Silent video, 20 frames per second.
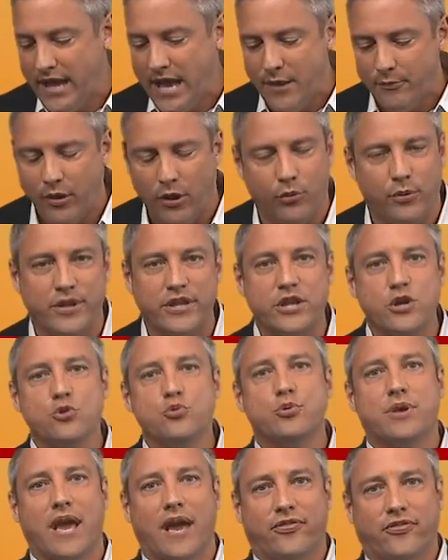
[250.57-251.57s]
but when you
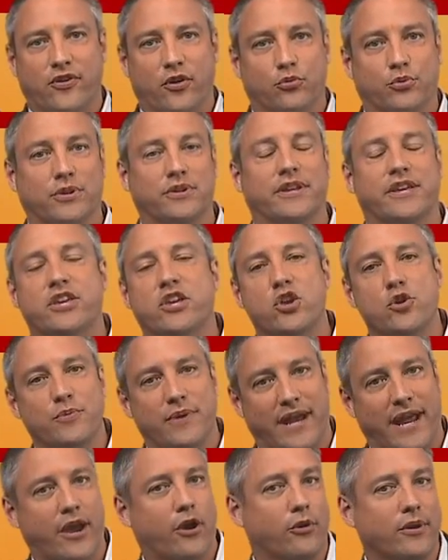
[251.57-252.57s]
get the really humid
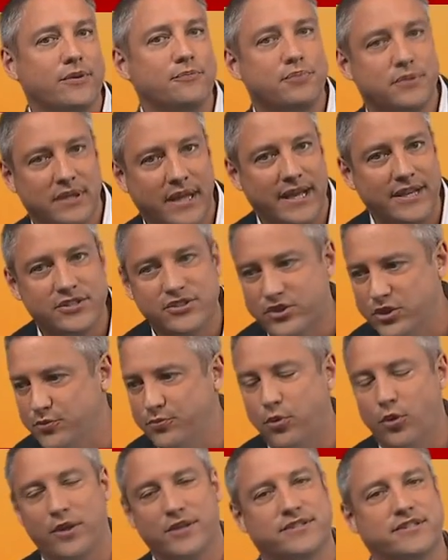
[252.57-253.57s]
air in place, dew
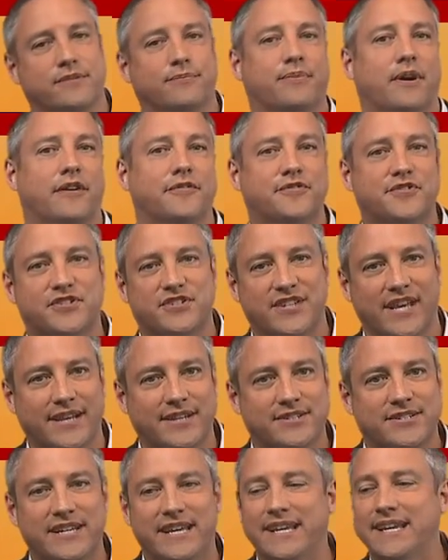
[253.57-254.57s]
points above
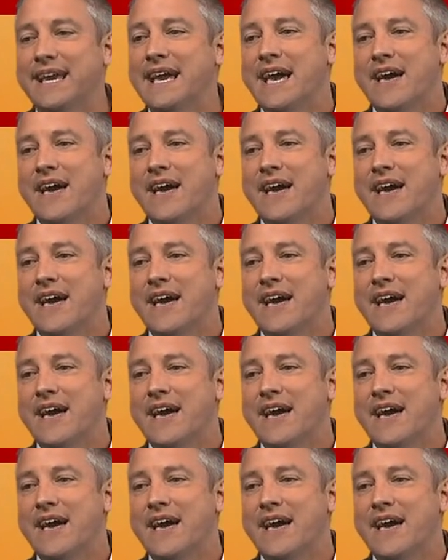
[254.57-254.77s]
60,